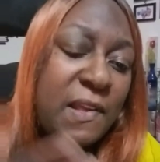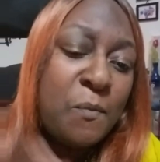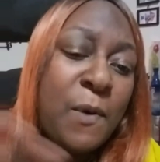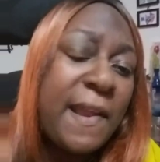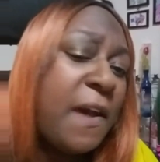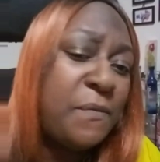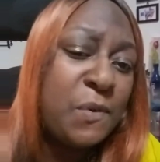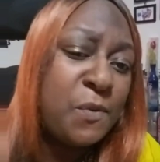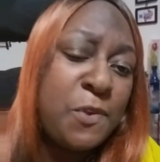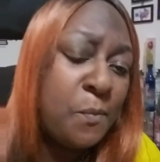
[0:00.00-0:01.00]

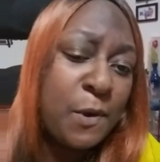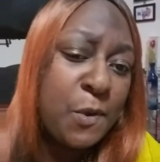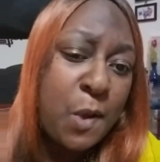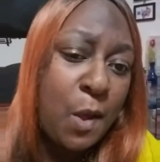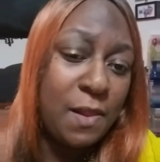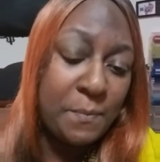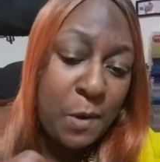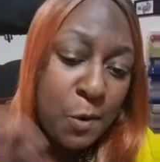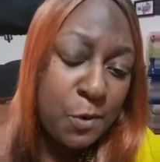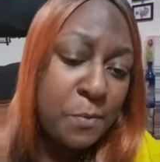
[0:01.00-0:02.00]
whatever you want to call
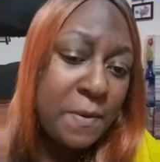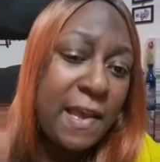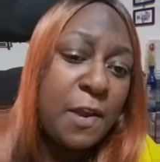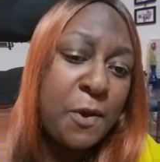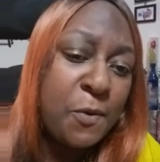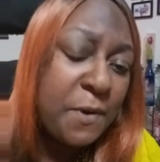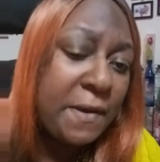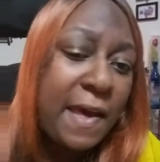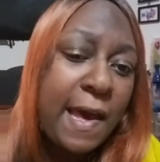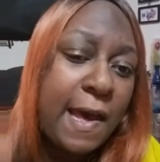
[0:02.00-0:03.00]
him, older man, older
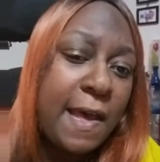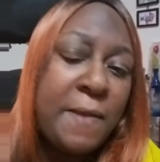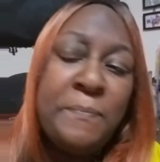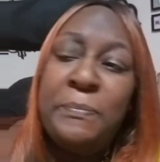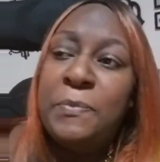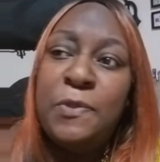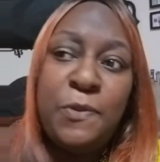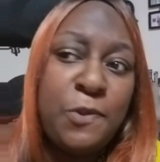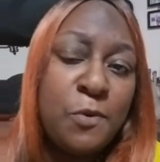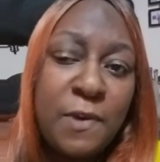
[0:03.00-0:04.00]
guy,
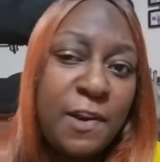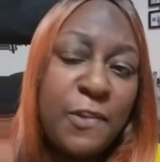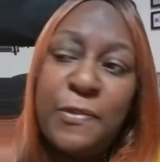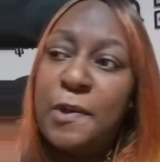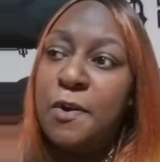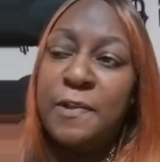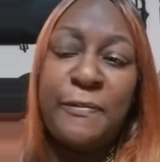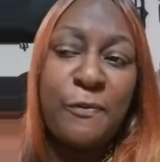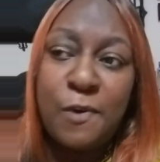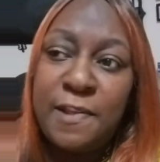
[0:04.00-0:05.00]
dude in his
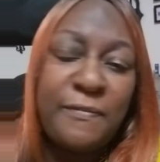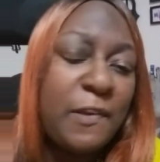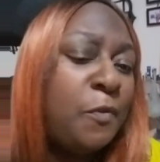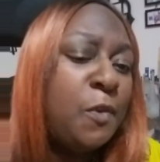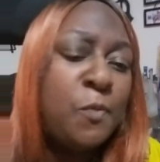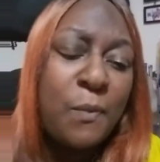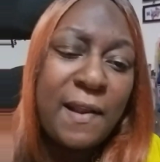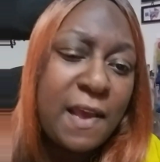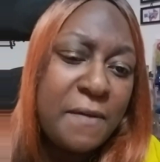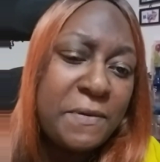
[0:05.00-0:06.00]
30s, 40s, 50s,
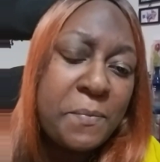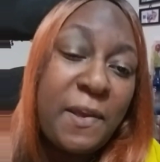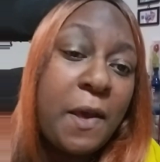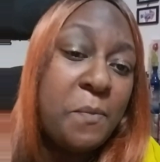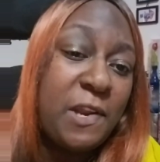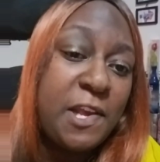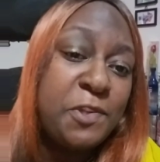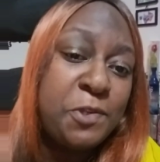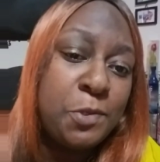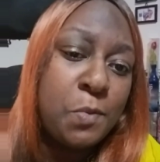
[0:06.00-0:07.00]
whatever, to be coming
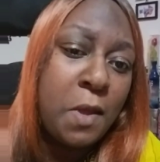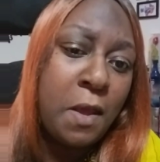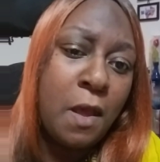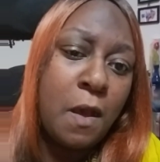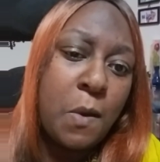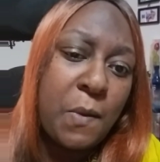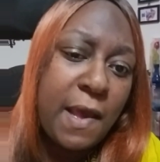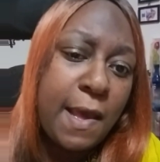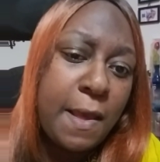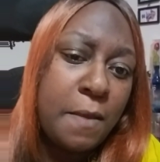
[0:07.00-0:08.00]
at you,
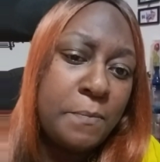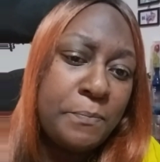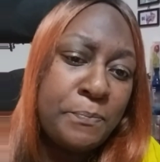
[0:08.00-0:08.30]
okay?